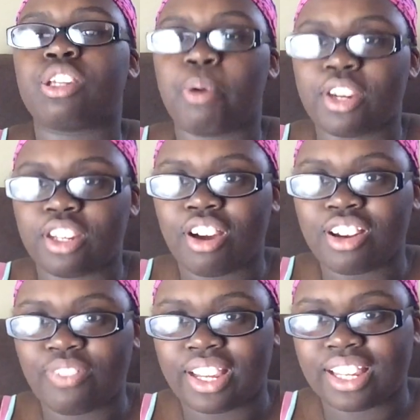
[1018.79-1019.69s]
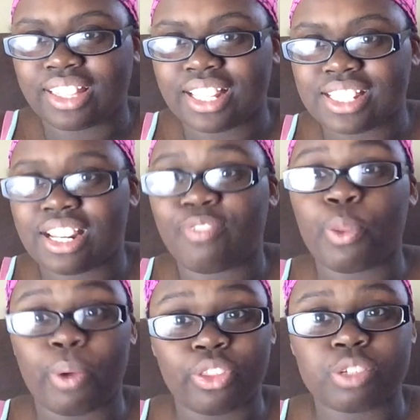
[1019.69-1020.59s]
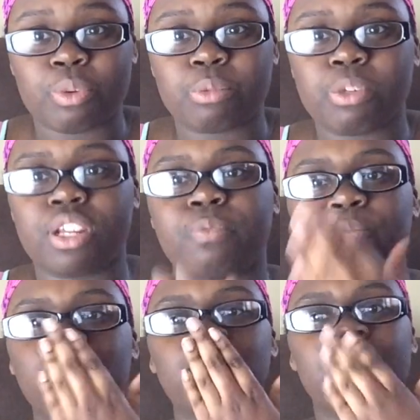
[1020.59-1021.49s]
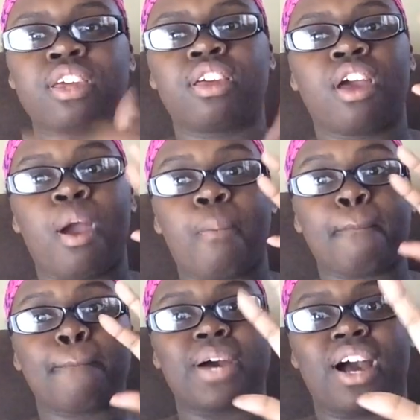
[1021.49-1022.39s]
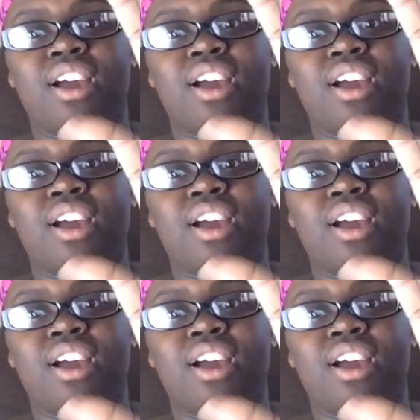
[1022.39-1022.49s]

depending on if I can get things done the way they're supposed to be done. Bye.